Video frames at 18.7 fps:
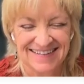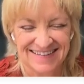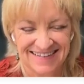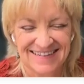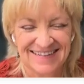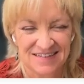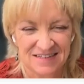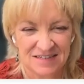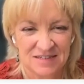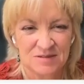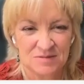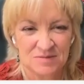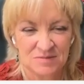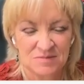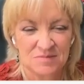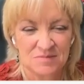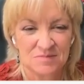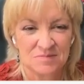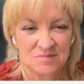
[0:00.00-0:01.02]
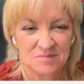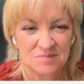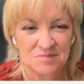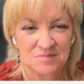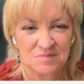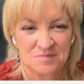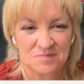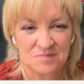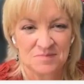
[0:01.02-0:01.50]

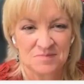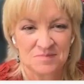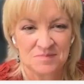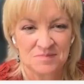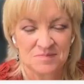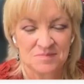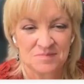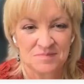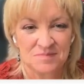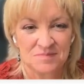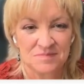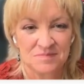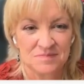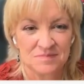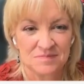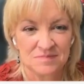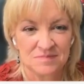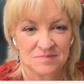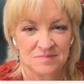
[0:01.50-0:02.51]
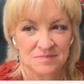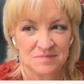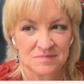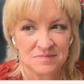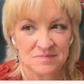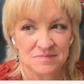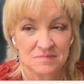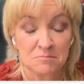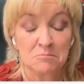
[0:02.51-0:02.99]

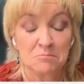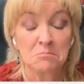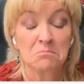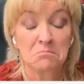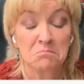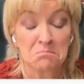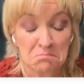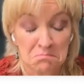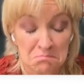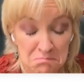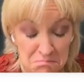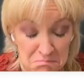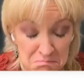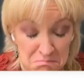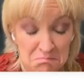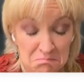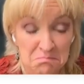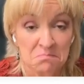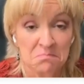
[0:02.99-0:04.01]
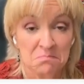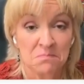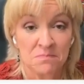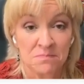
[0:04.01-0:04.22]
(silent)